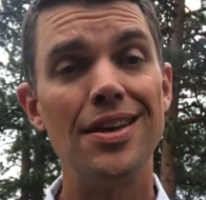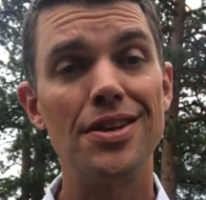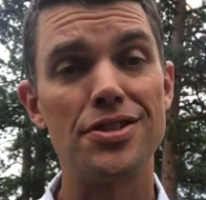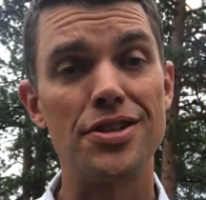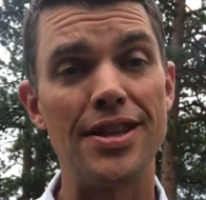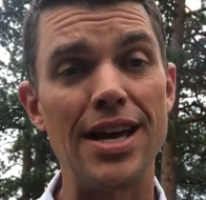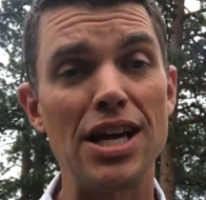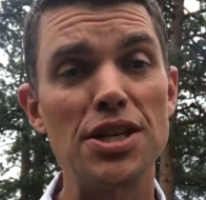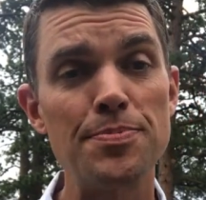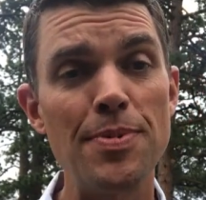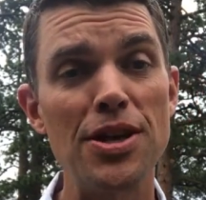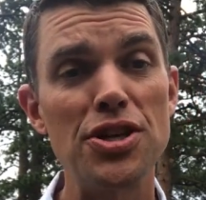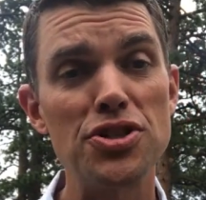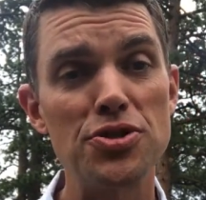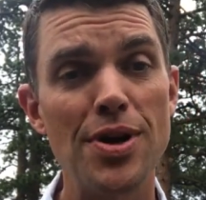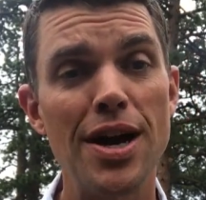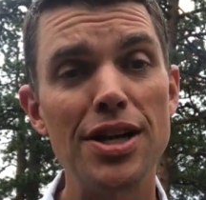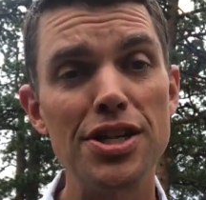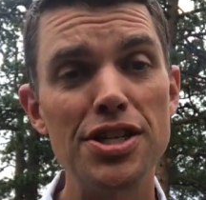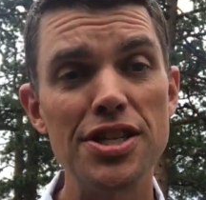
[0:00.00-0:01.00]
So that's my
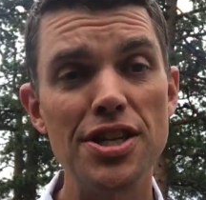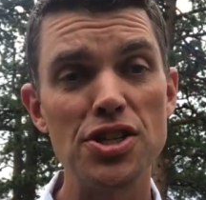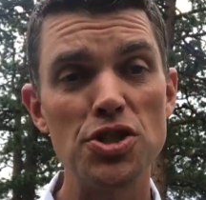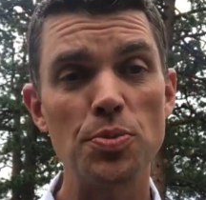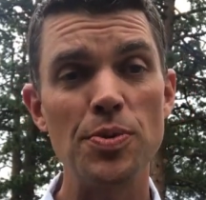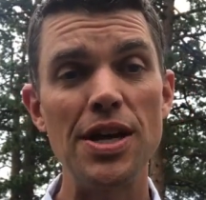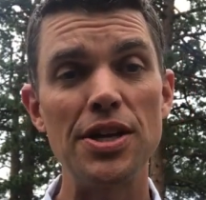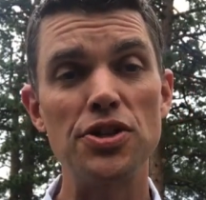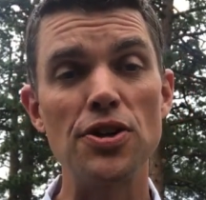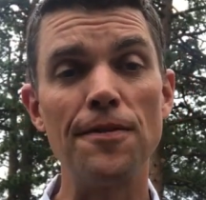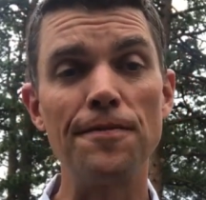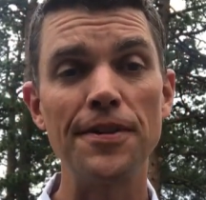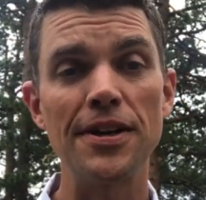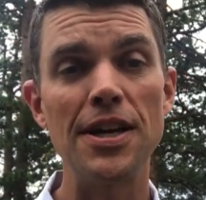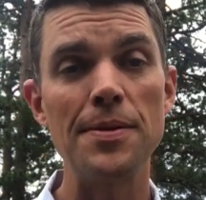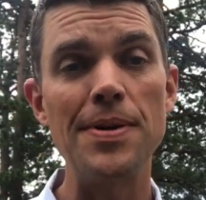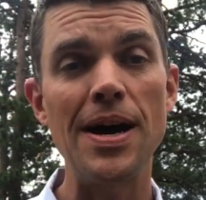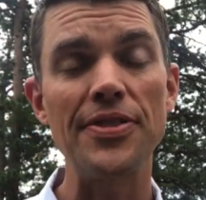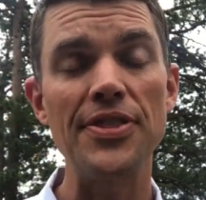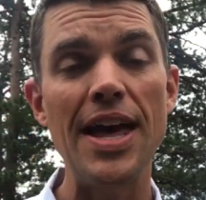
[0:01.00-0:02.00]
strategy this week. Don't
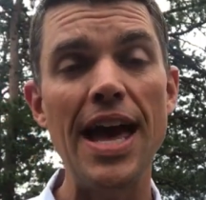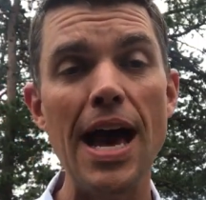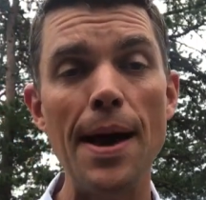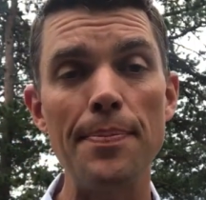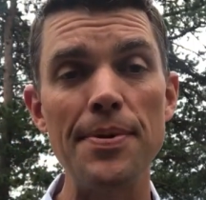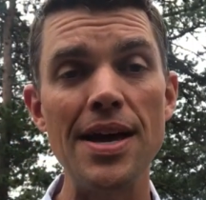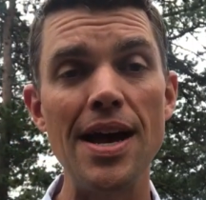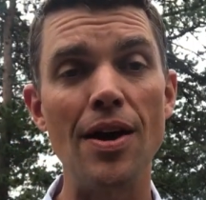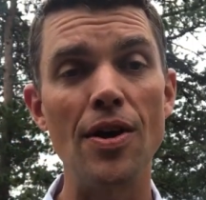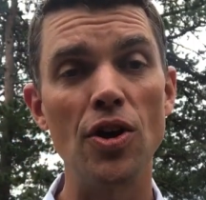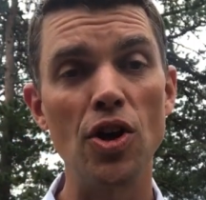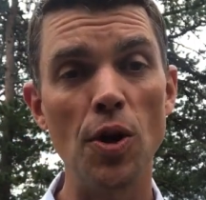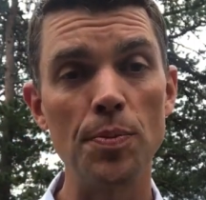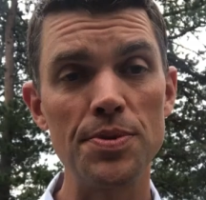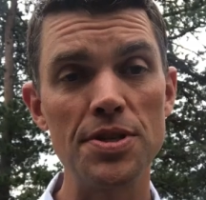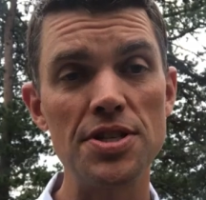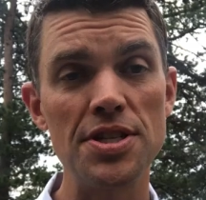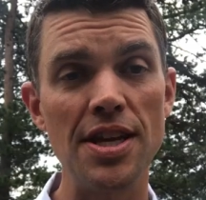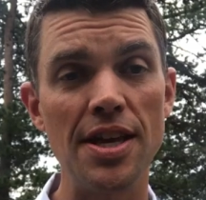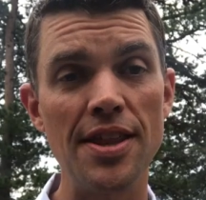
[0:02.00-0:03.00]
forget about the happy hour. Hope
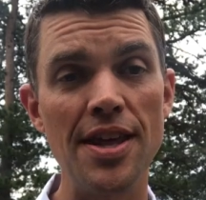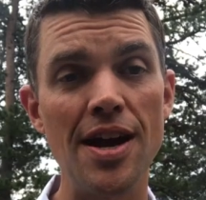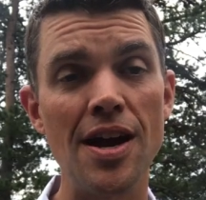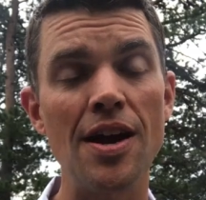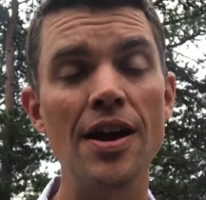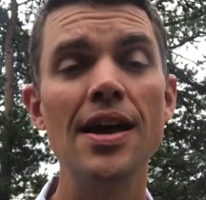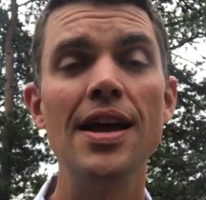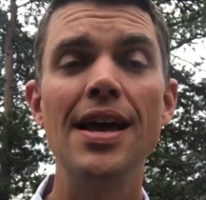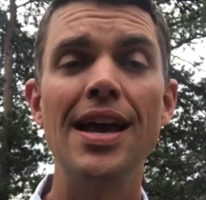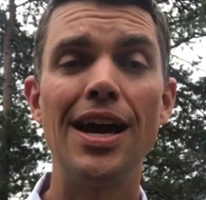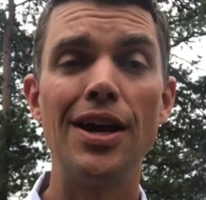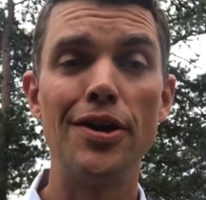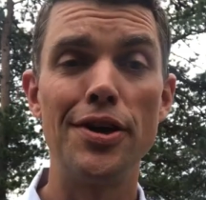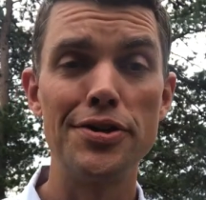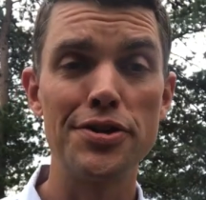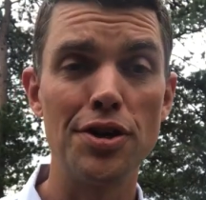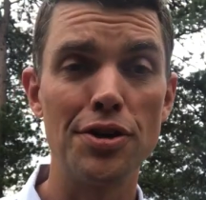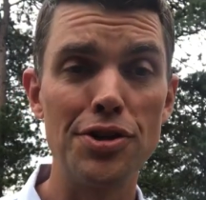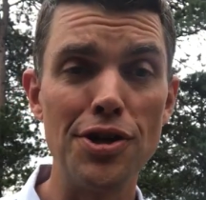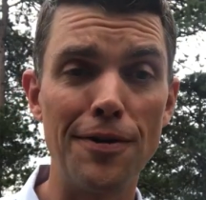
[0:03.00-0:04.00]
to see you there. And
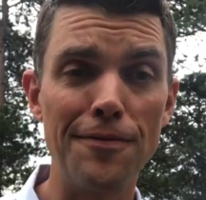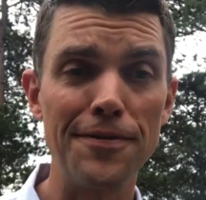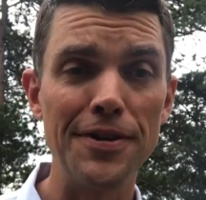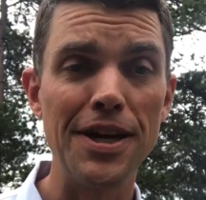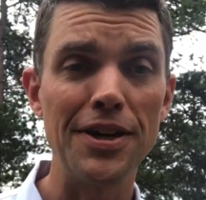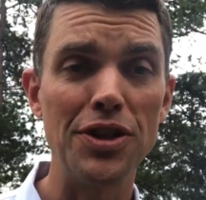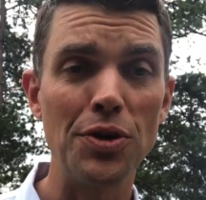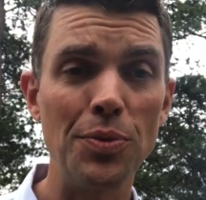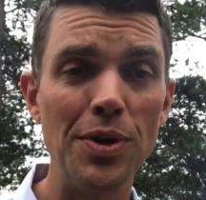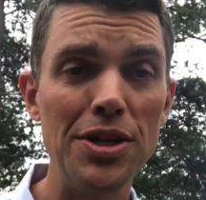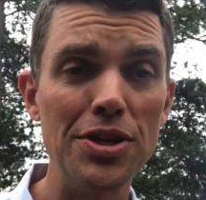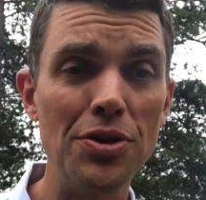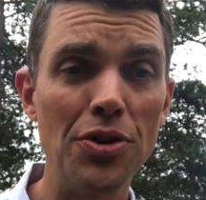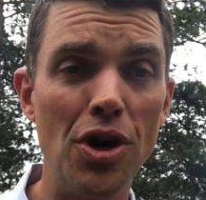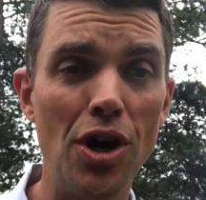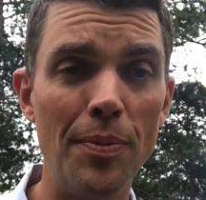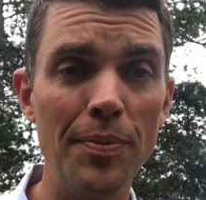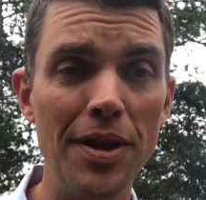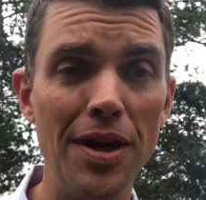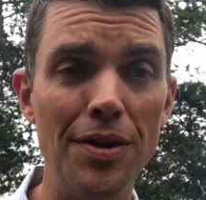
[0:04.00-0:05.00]
also, don't forget that we do
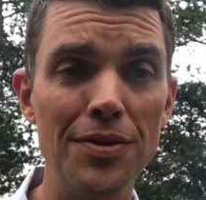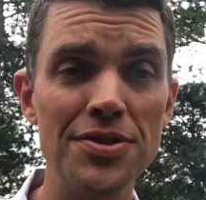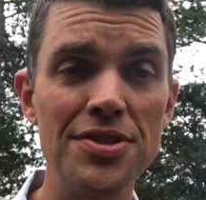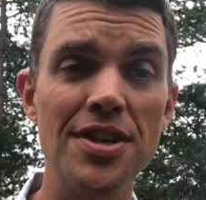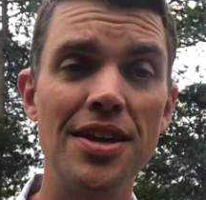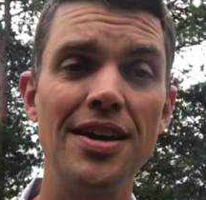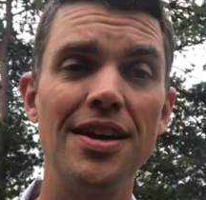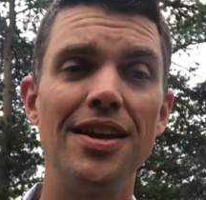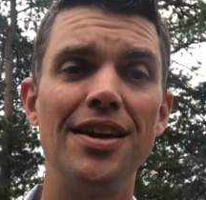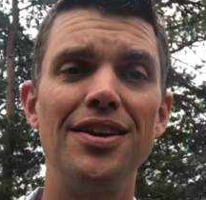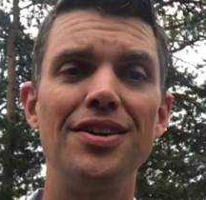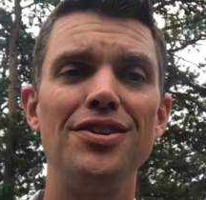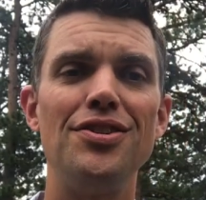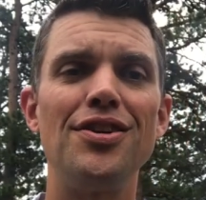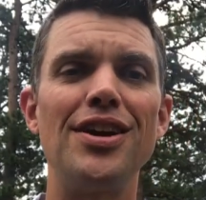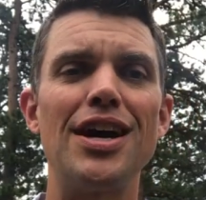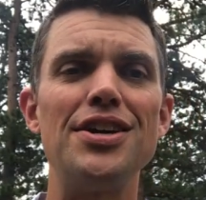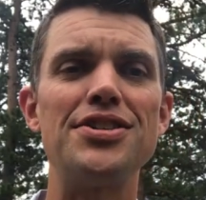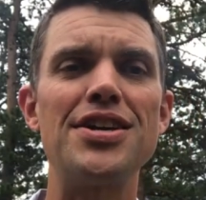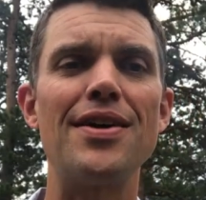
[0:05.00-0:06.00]
home loans.
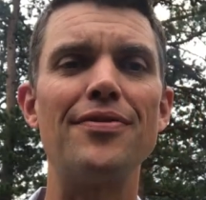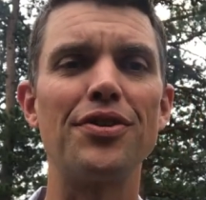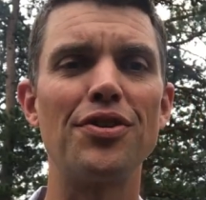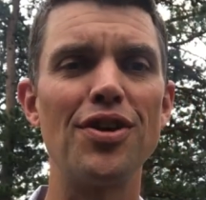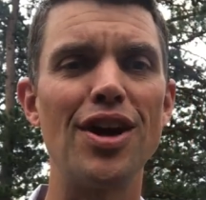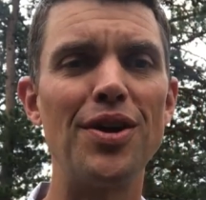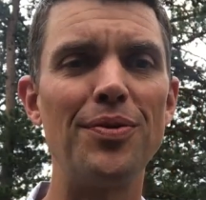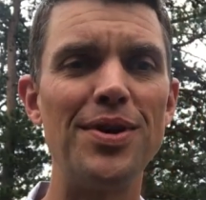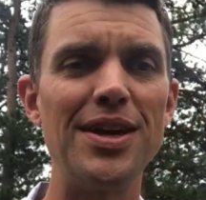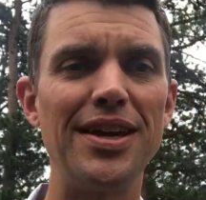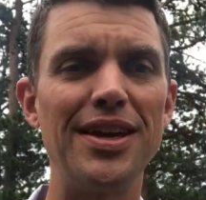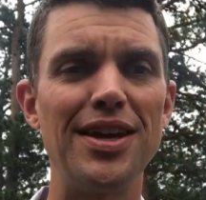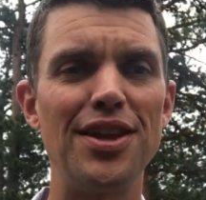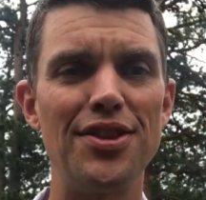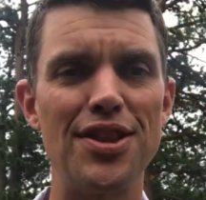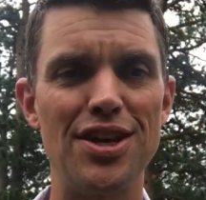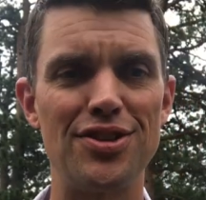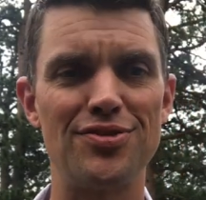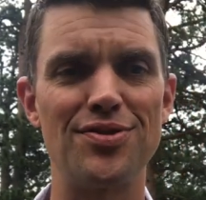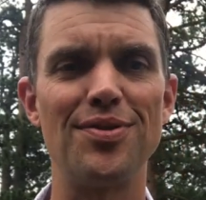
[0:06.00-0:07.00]
You guys have a great
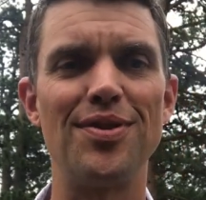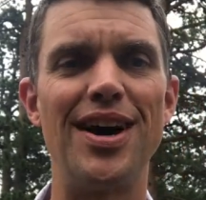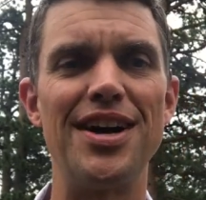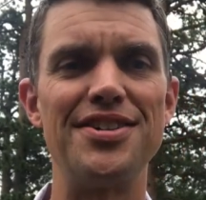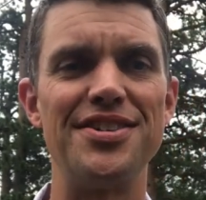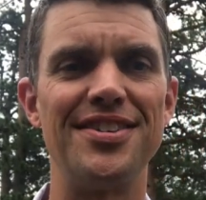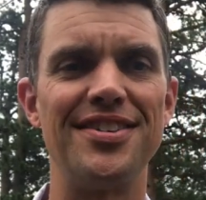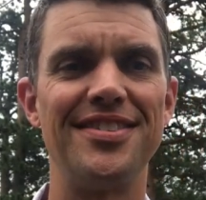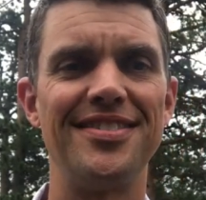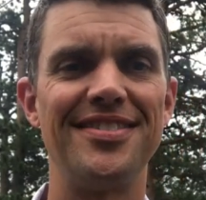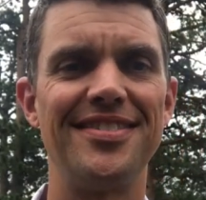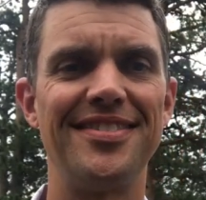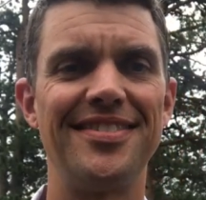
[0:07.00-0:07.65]
weekend. Thanks for watching.